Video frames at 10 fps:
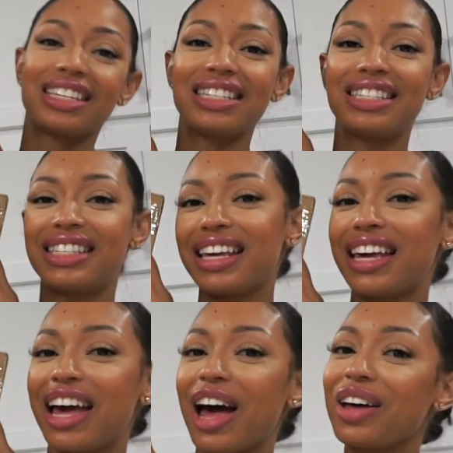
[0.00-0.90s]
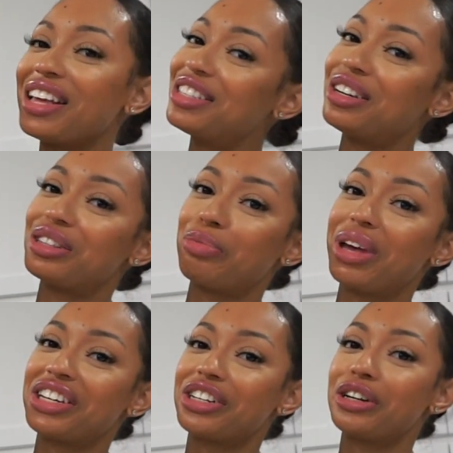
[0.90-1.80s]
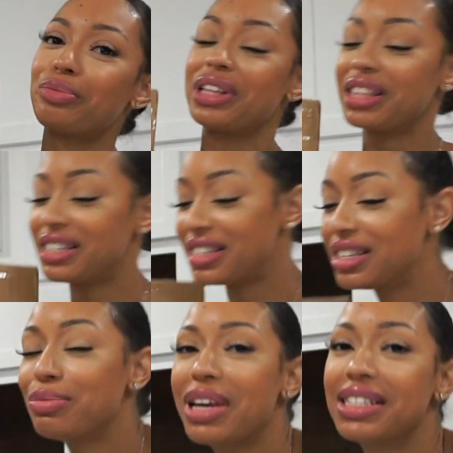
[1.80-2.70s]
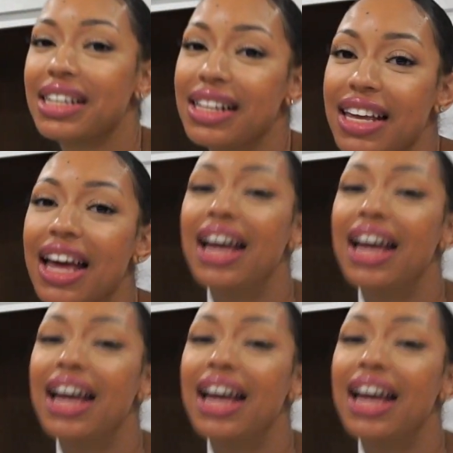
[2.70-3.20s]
can see, I'll insert the picture. But this is basically